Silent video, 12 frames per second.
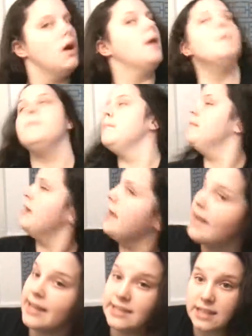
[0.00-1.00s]

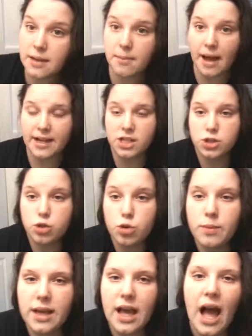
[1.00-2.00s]
amazing package to
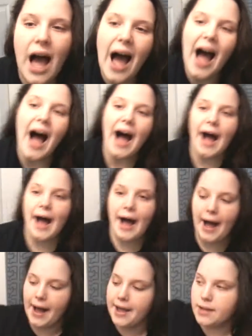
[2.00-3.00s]
me.
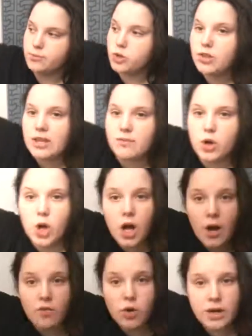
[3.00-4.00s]
I am so thankful
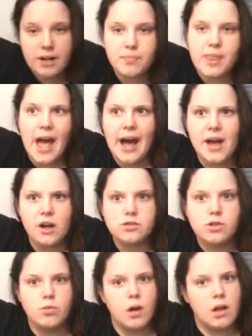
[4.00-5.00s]
for it. I
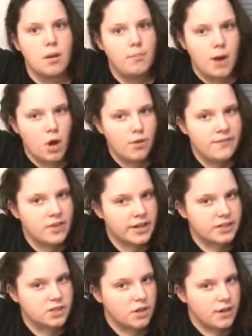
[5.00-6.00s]
also want a bow. If you
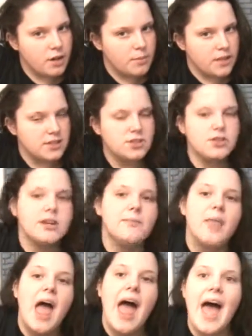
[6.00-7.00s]
guys saw that on my Instagram,
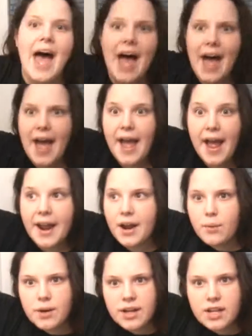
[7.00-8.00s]

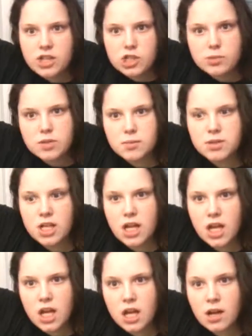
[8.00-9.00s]
I want
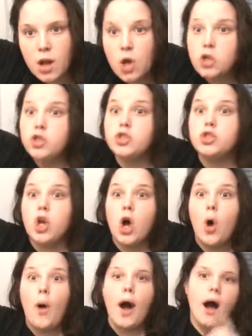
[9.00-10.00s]
a year subscription.
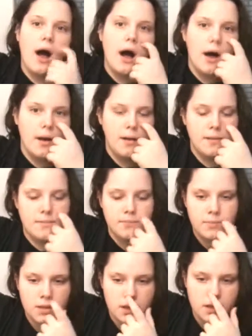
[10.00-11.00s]
So,
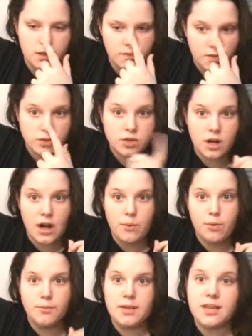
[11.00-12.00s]
um, in the future, I
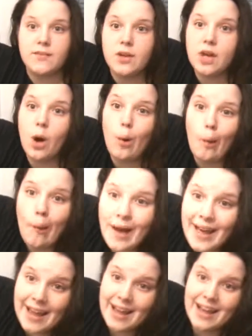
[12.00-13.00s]
will be giving
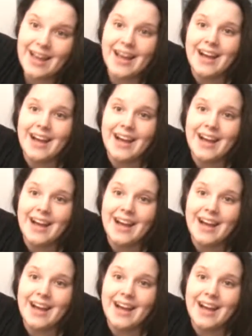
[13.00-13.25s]
away